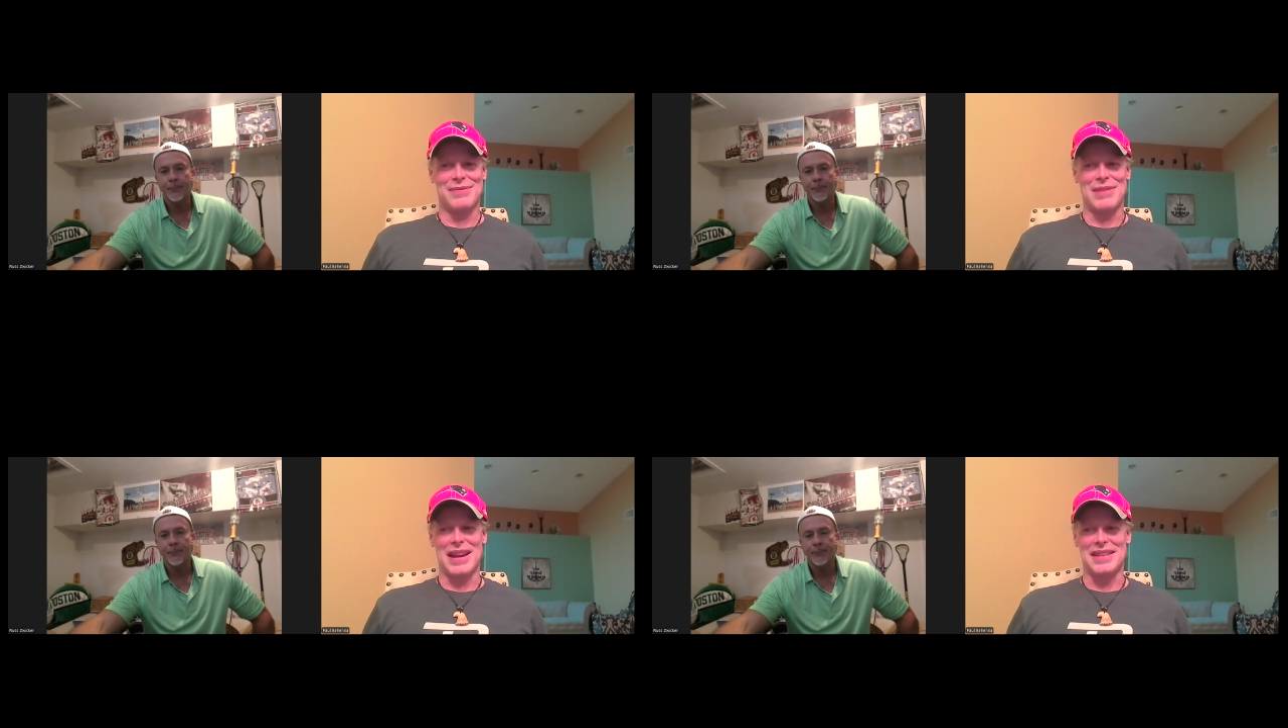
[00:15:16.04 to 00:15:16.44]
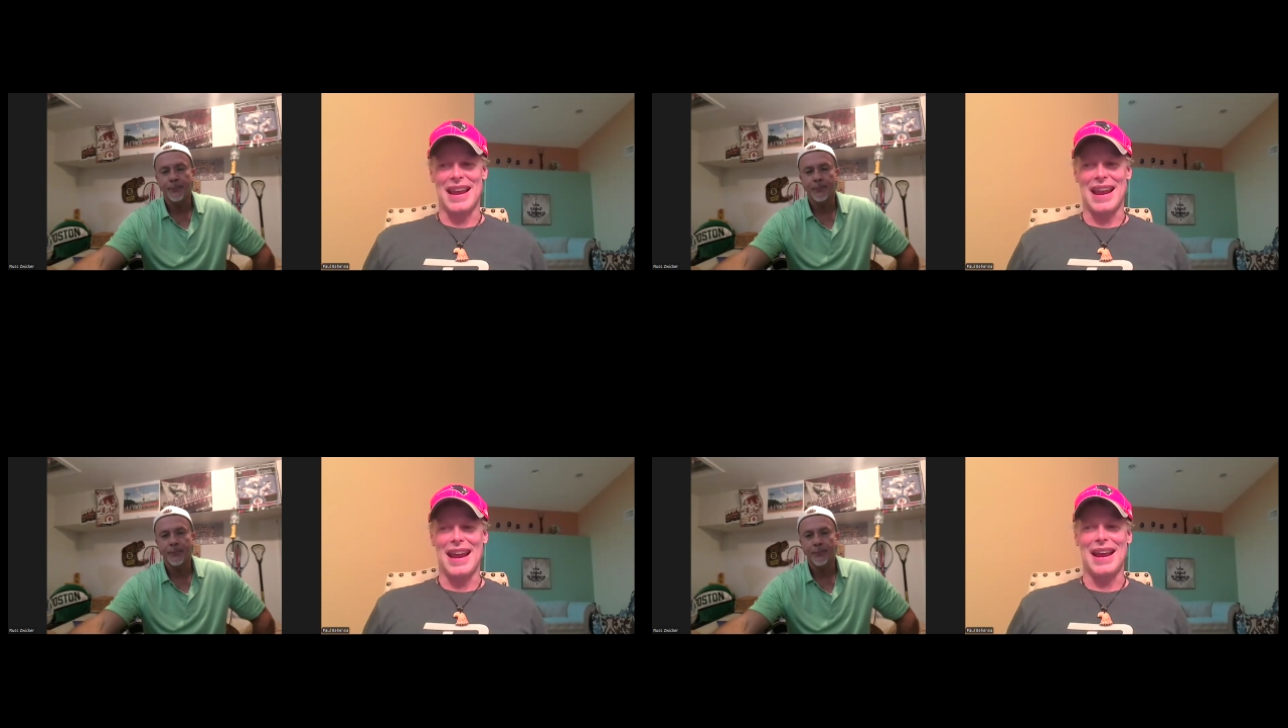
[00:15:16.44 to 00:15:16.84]
We got the
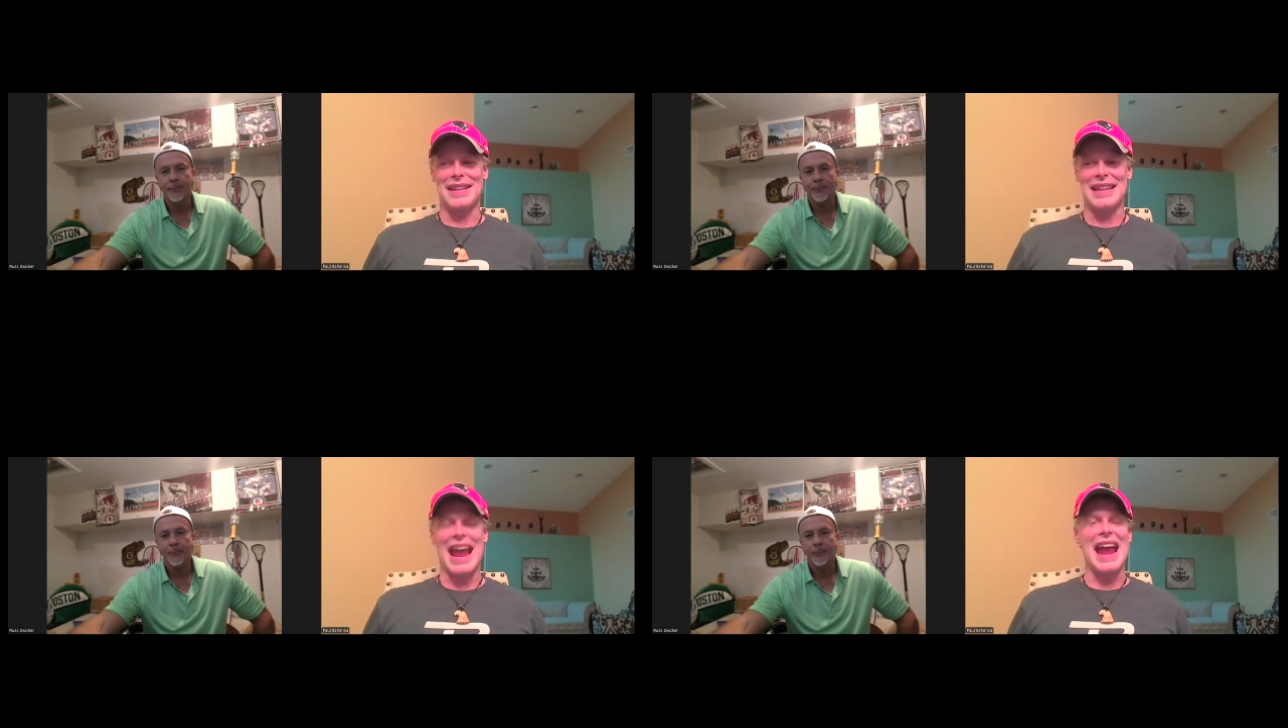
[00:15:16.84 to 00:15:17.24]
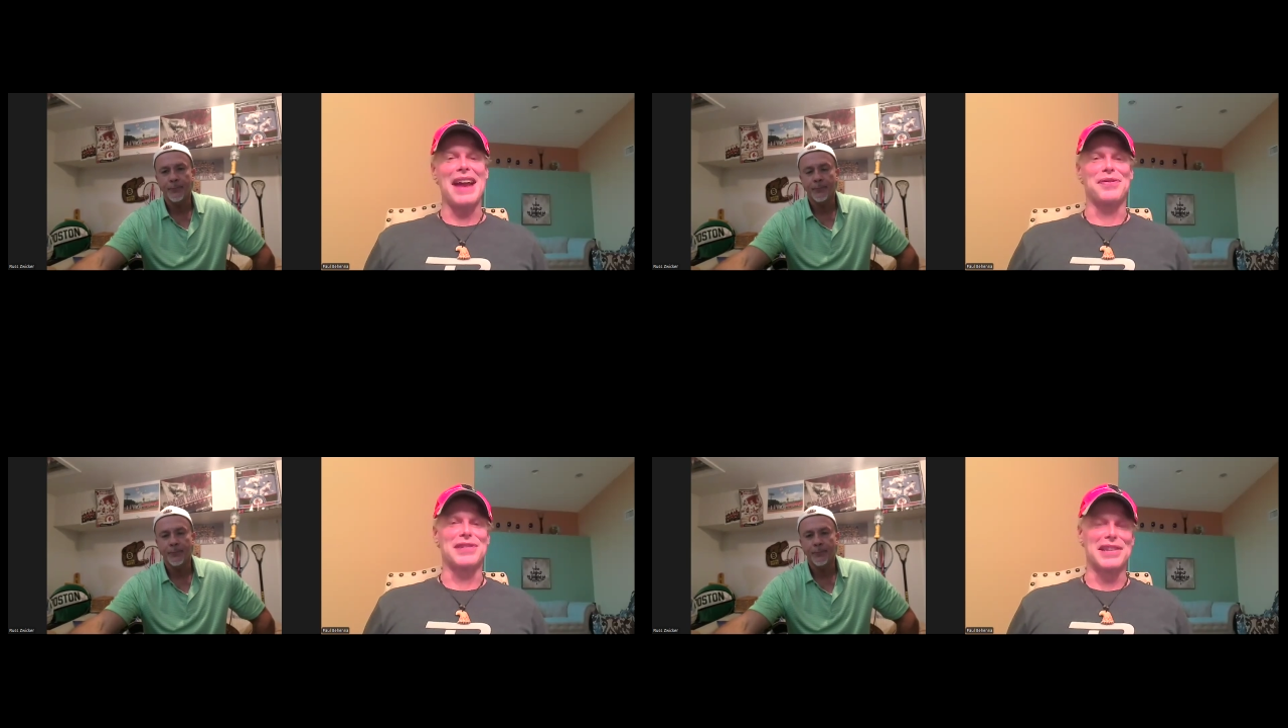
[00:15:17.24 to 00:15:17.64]

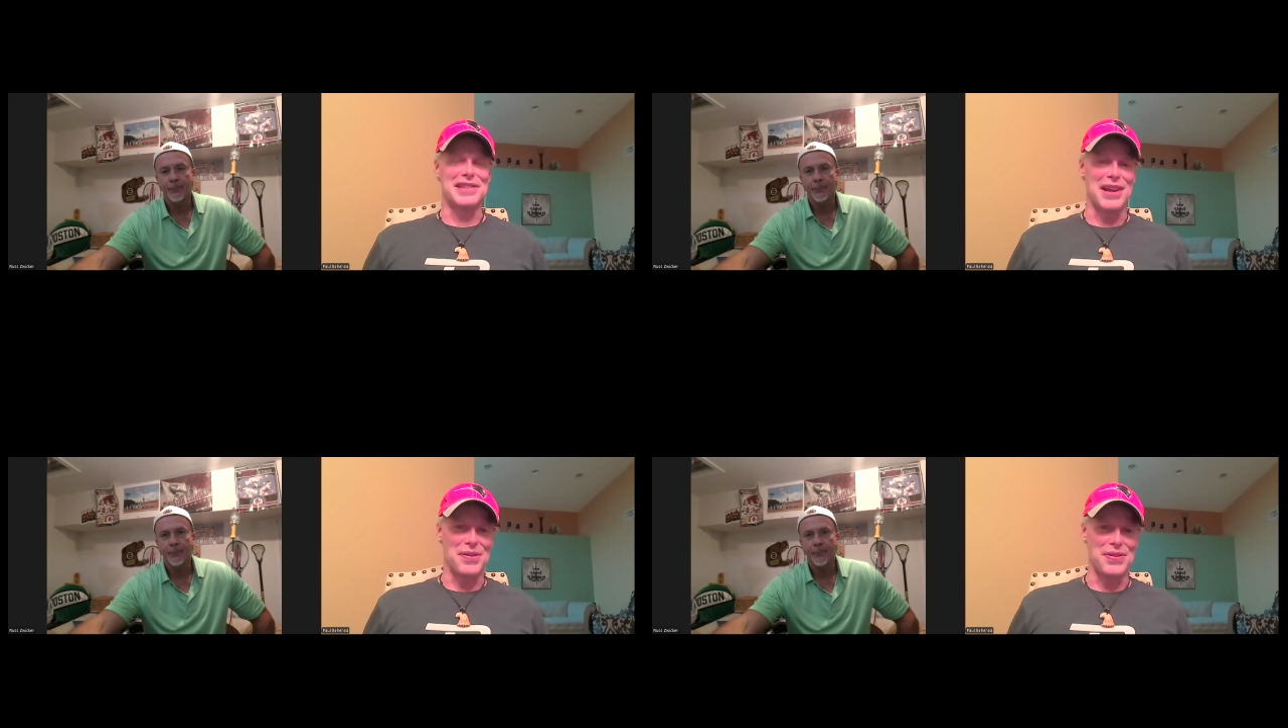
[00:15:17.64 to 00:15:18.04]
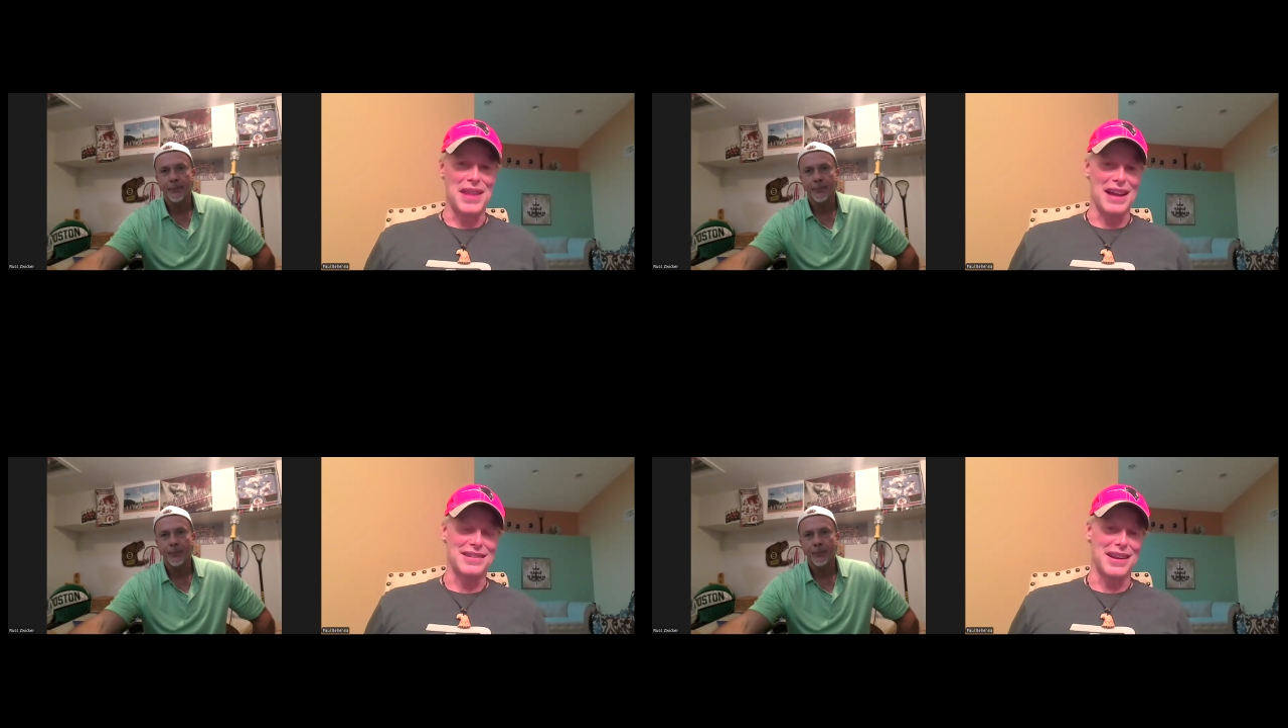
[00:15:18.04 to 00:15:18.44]
AFC South next,